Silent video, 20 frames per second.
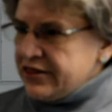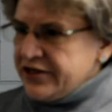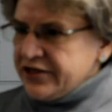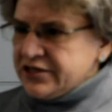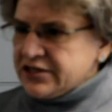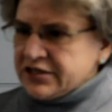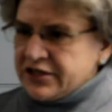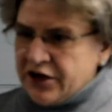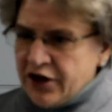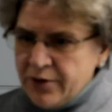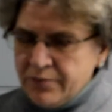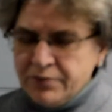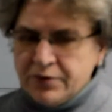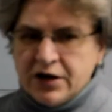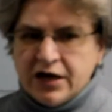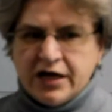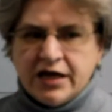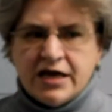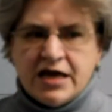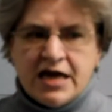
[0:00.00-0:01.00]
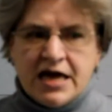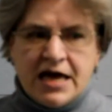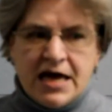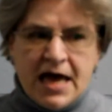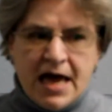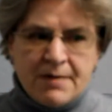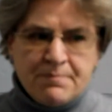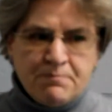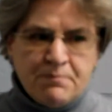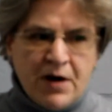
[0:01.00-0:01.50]
This company
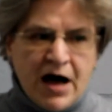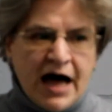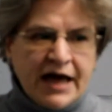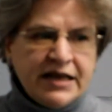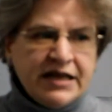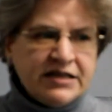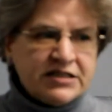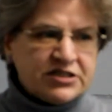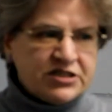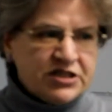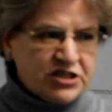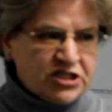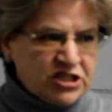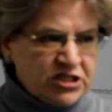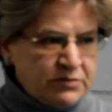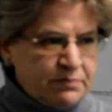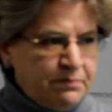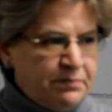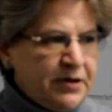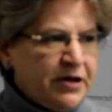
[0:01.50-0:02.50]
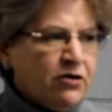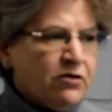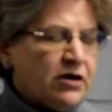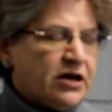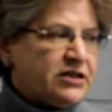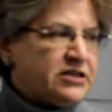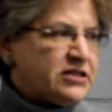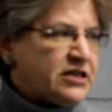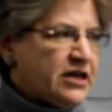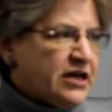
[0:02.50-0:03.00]
embodies the
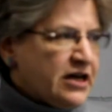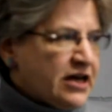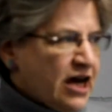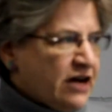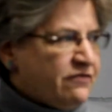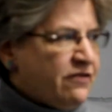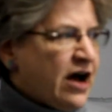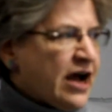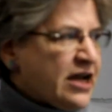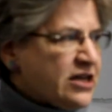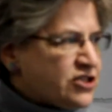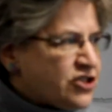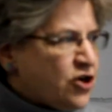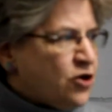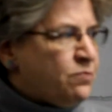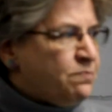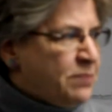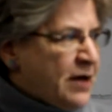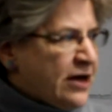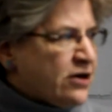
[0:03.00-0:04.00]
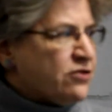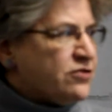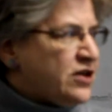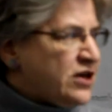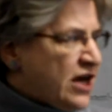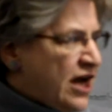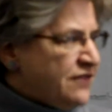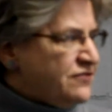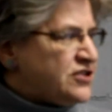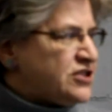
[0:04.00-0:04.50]
spirit of ISO better
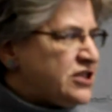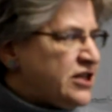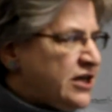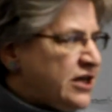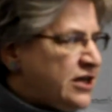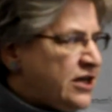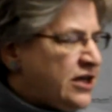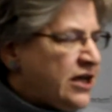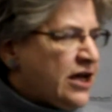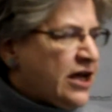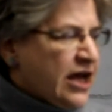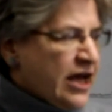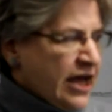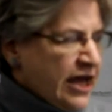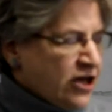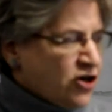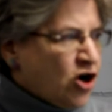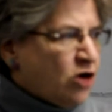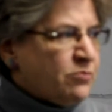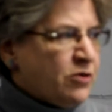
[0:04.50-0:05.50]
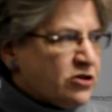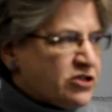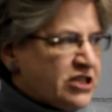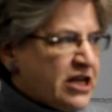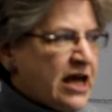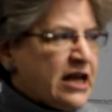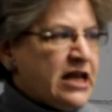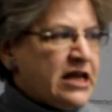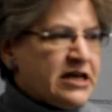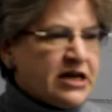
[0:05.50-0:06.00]
than I've seen in
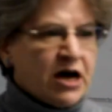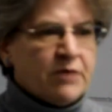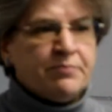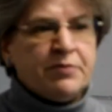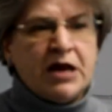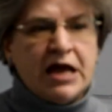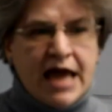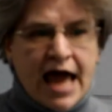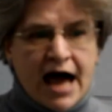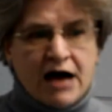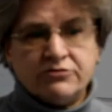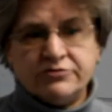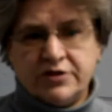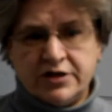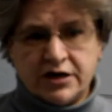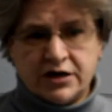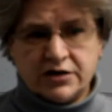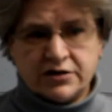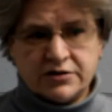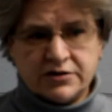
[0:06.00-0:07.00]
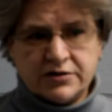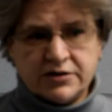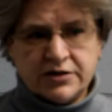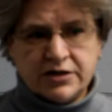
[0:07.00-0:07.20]
almost any company out there.